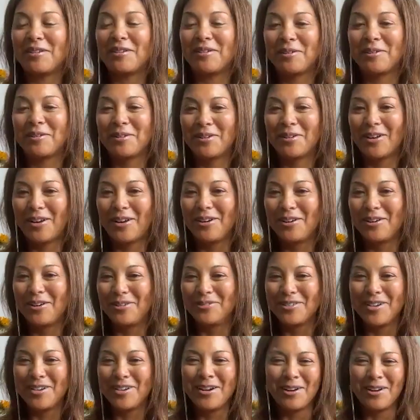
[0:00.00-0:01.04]
I
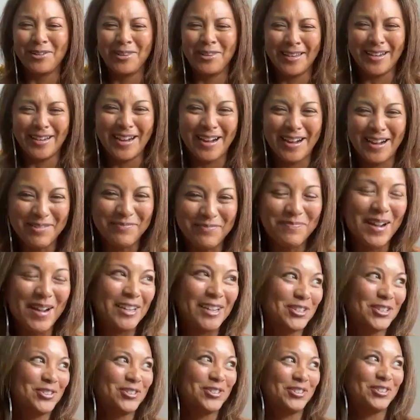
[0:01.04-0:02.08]
don't know that I've
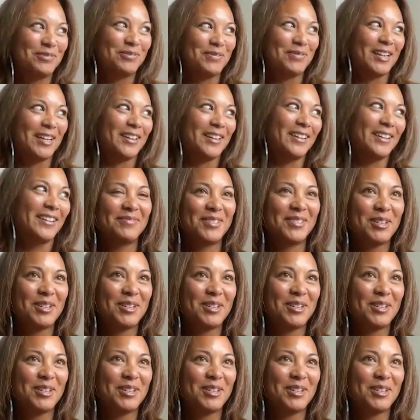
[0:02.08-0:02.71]
mastered my